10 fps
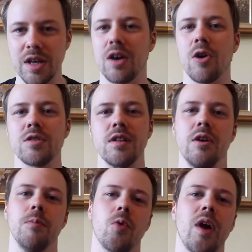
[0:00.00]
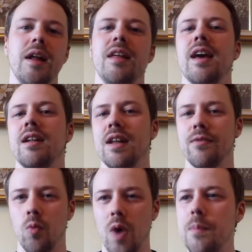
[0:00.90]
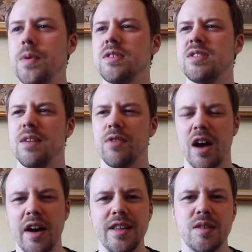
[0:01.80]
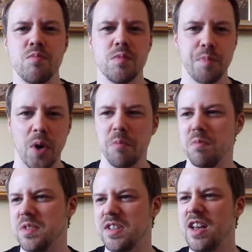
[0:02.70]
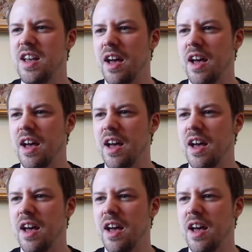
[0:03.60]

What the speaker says: You constantly upgrade and get different weapons, different items, bombs,